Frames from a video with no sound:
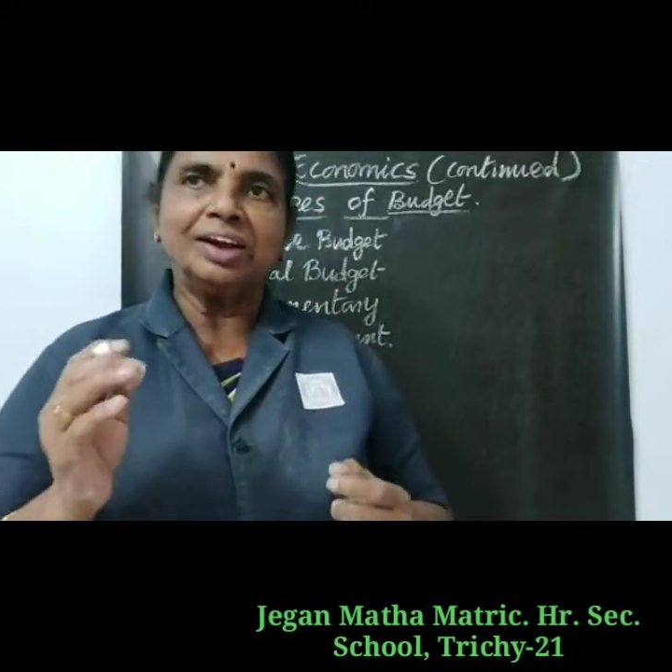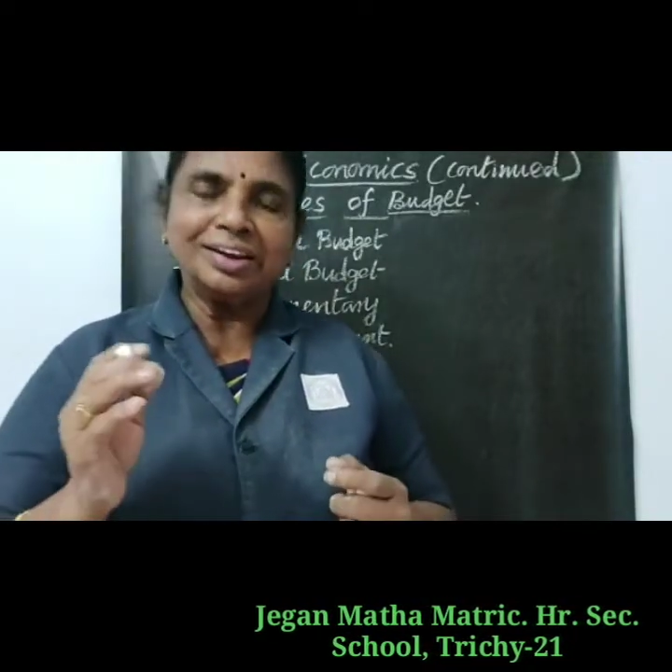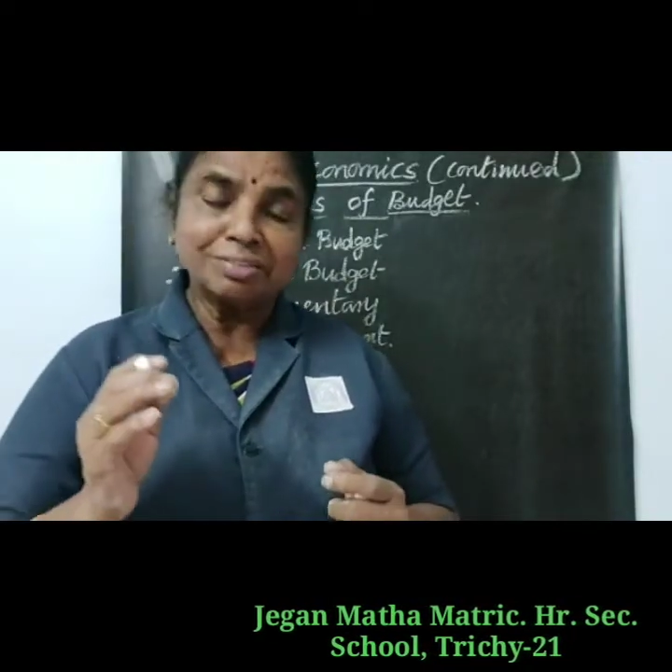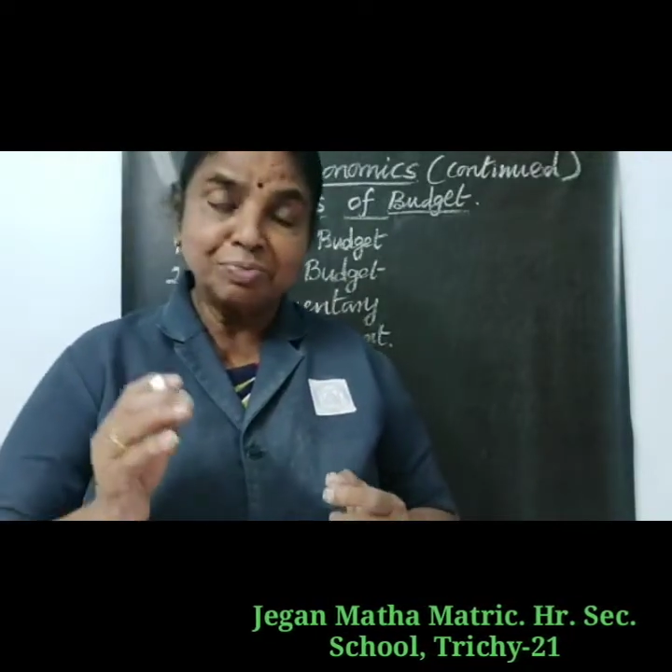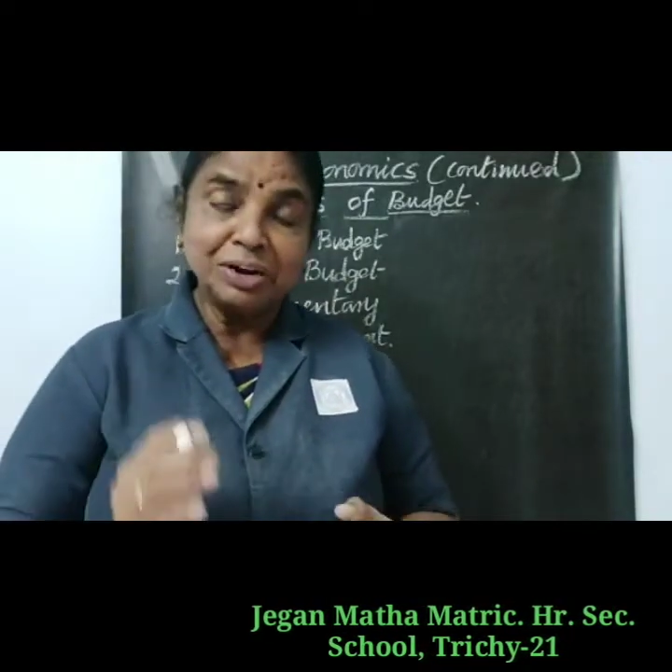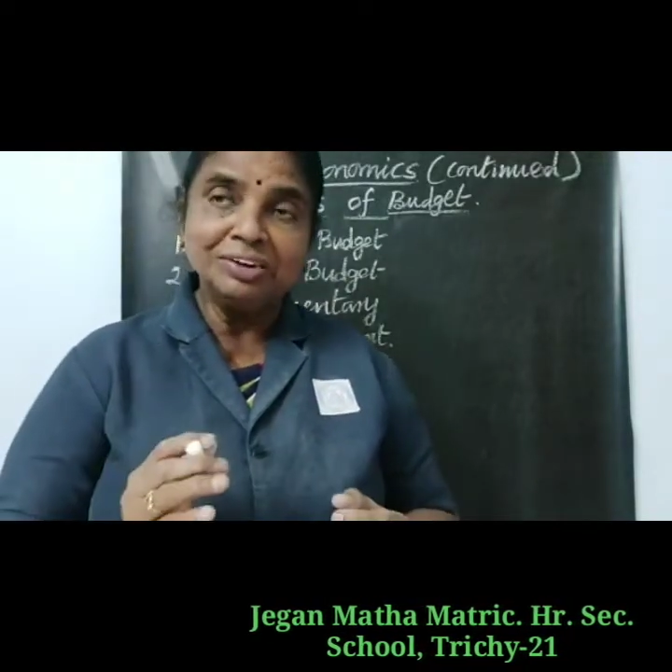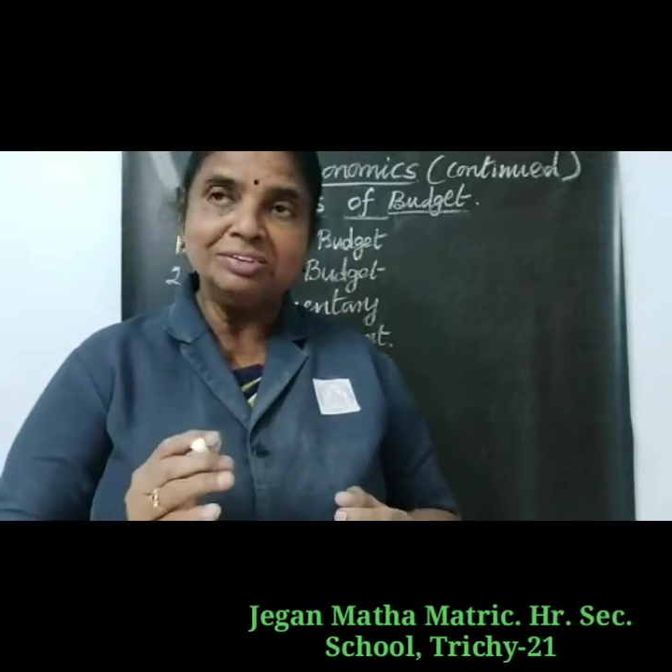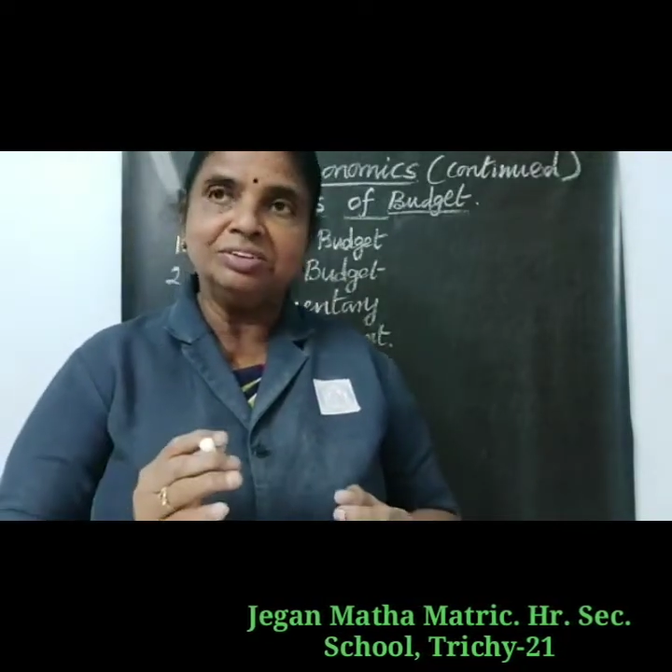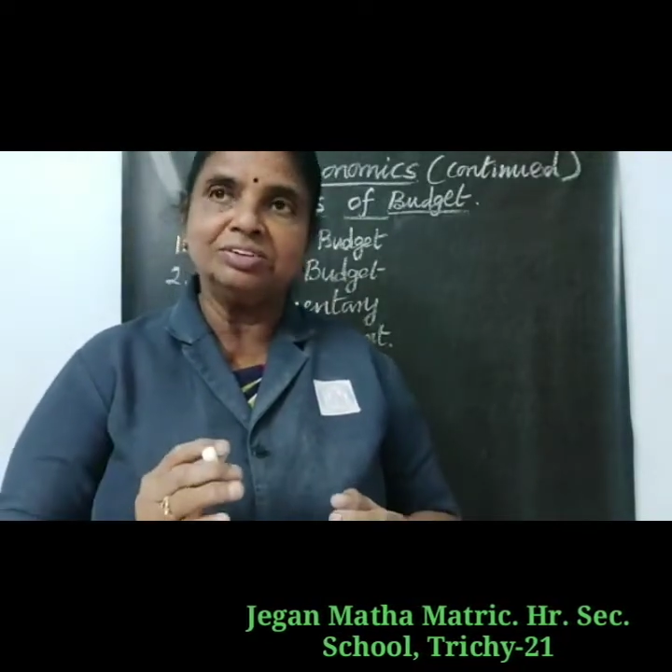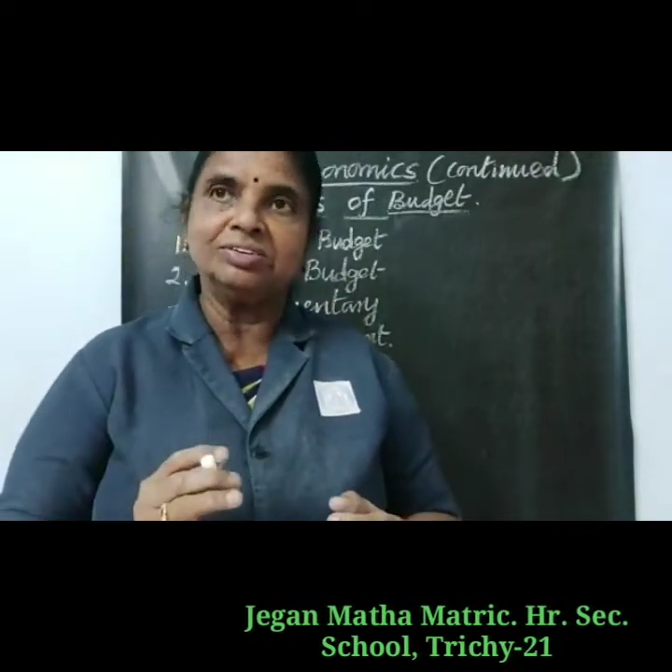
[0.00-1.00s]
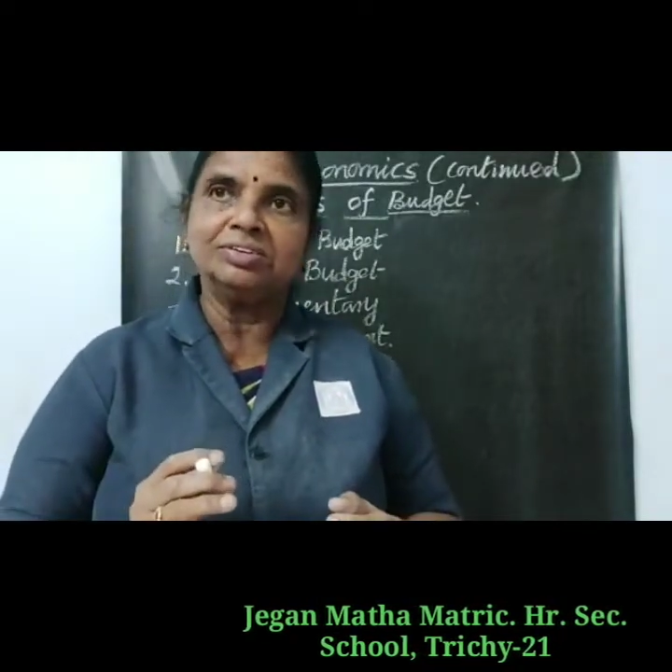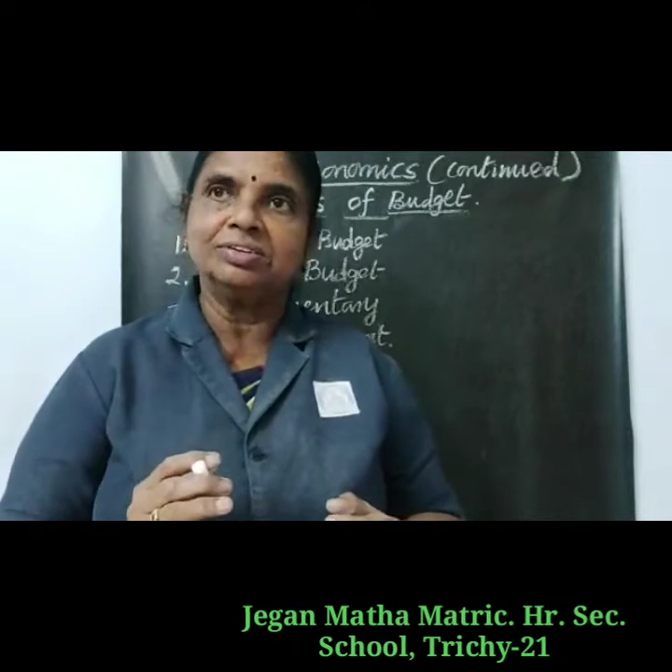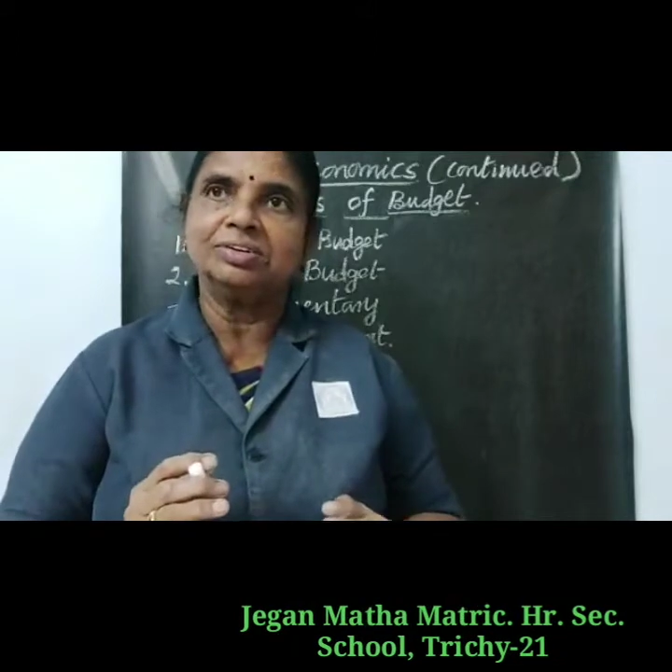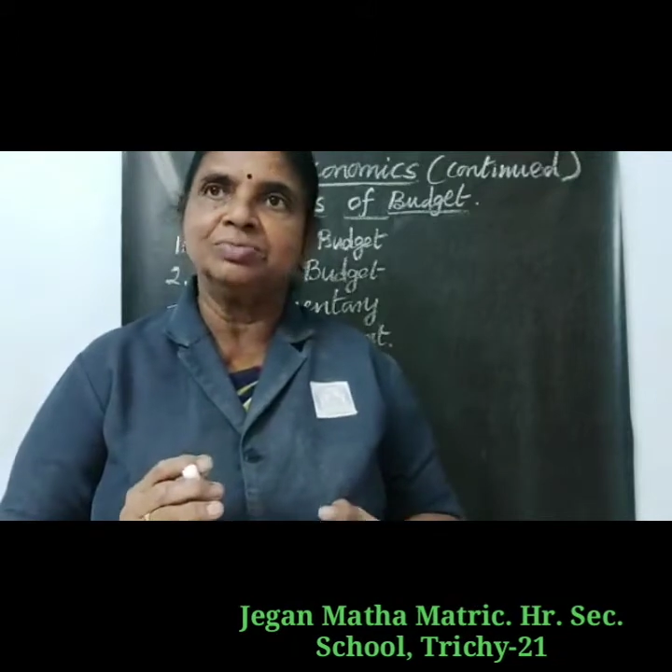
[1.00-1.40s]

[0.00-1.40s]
expenditures